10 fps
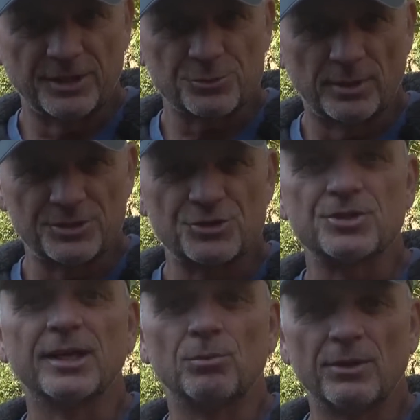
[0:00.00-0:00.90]
that's why it
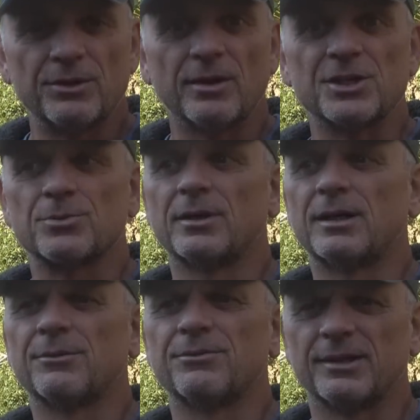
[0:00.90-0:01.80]
stayed with you, that's why you
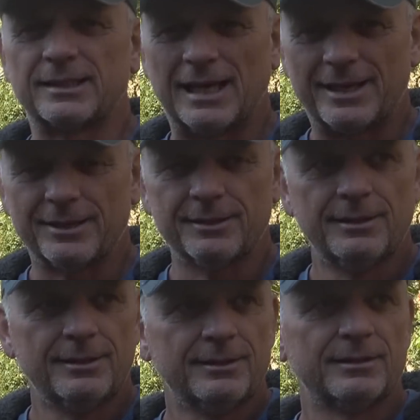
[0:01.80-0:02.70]
never forgot it,
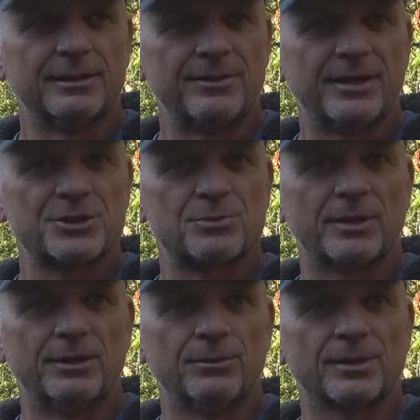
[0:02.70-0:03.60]
and that's why
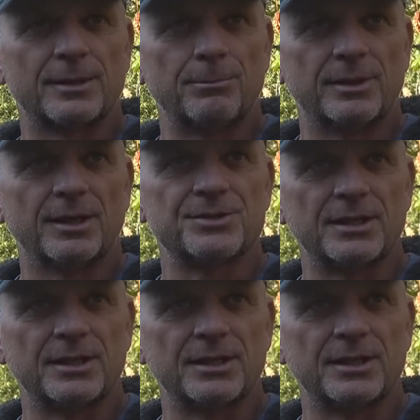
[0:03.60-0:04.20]
you were compelled